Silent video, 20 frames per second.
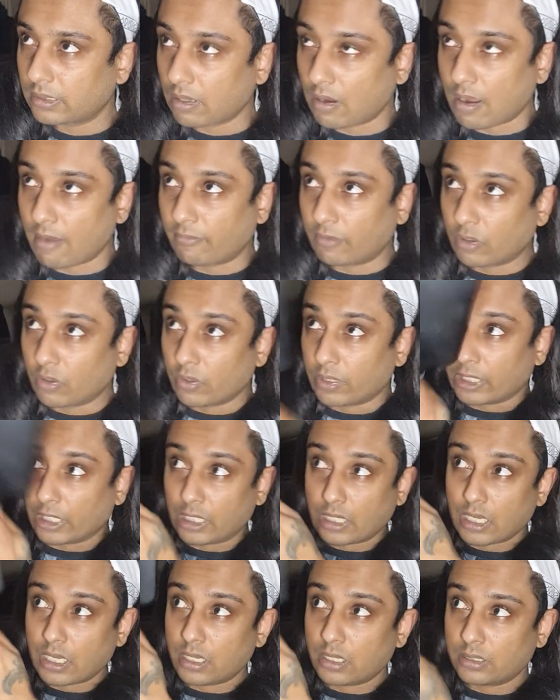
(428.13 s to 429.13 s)
I haven't got any
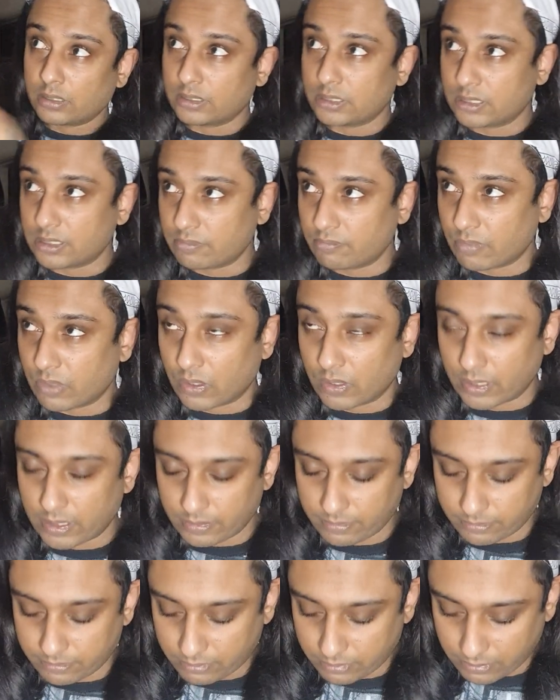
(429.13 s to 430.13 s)
curtains in
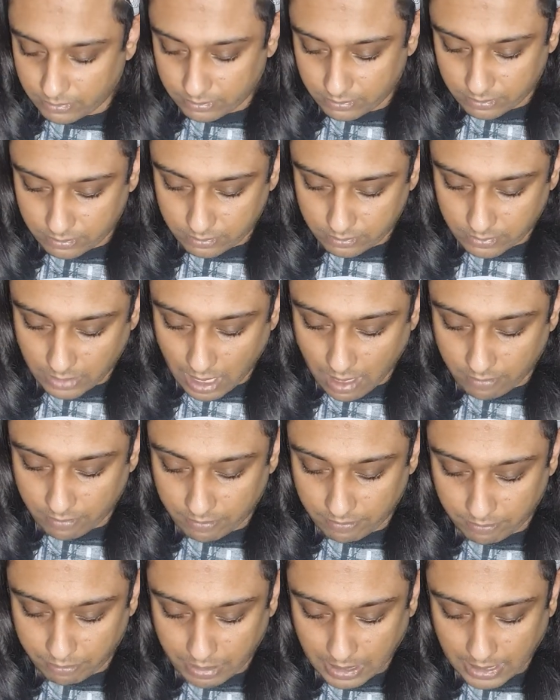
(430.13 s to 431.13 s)
my
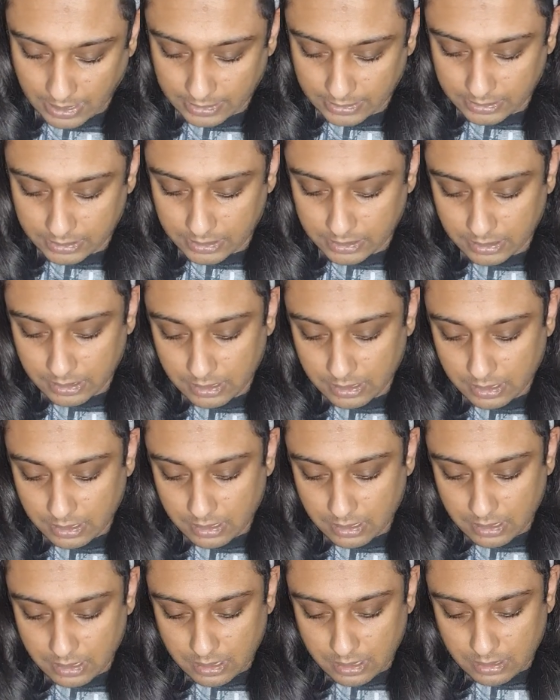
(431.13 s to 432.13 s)
current place,
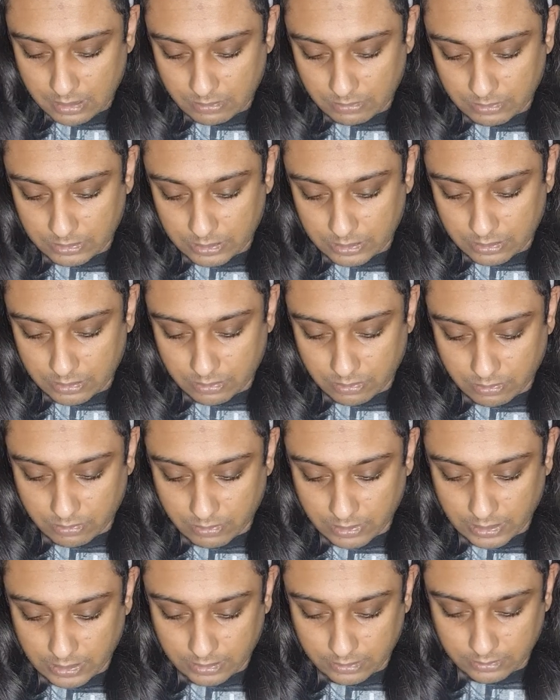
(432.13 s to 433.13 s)
which is
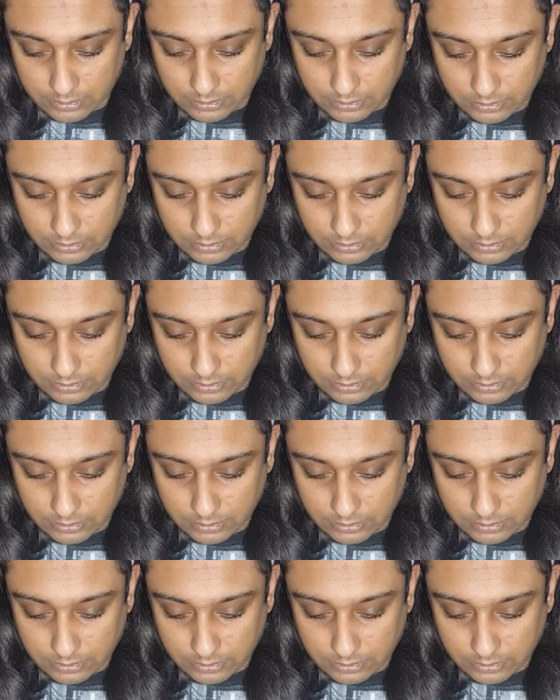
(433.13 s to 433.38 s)
annoying.